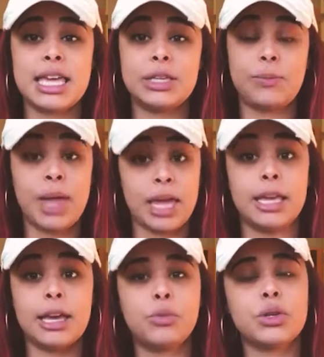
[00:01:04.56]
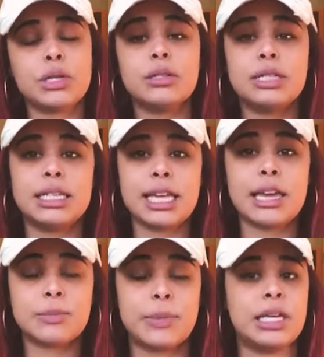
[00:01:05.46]
is picking up those little
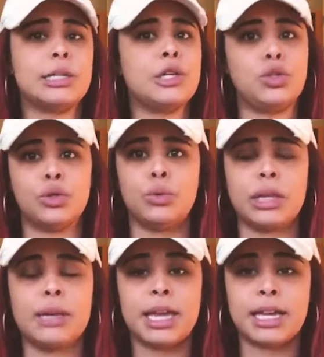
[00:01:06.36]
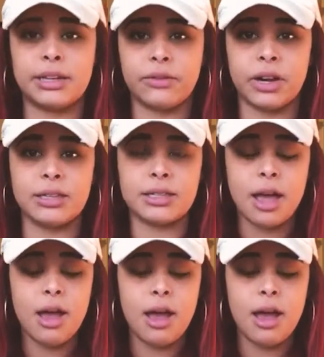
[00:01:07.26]
details because they do really make a difference.